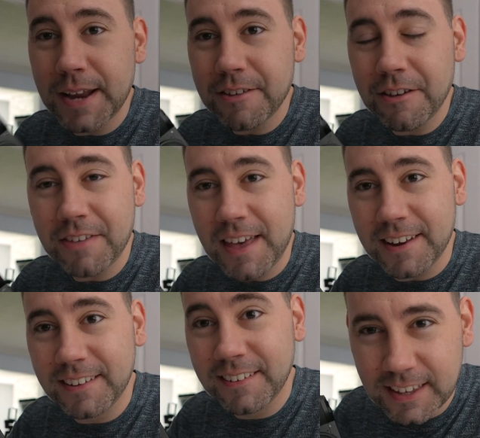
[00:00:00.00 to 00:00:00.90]
as I
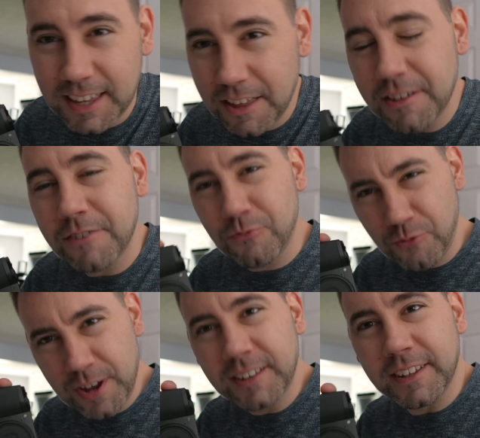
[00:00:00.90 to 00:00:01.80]
said, is it
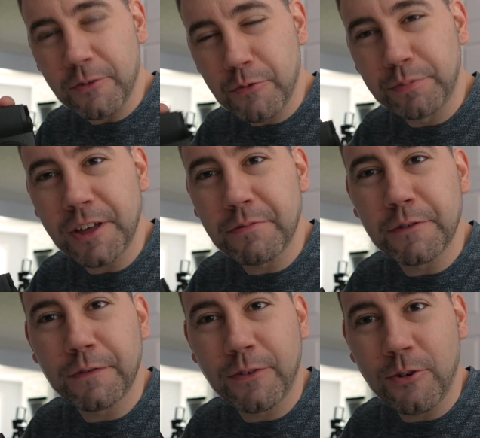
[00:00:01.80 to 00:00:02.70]
really a
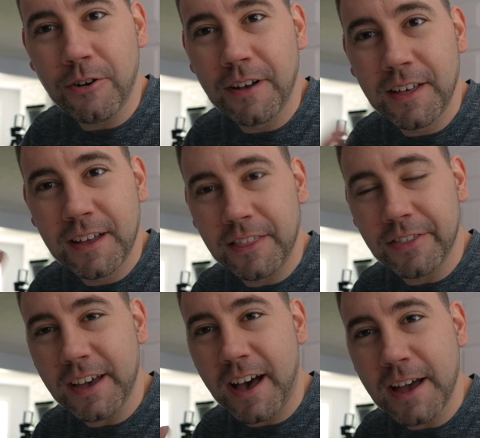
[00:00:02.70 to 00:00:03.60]
replacement for
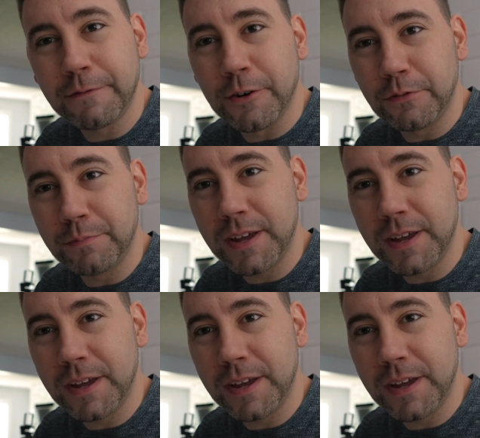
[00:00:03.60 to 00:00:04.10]
the iPhone?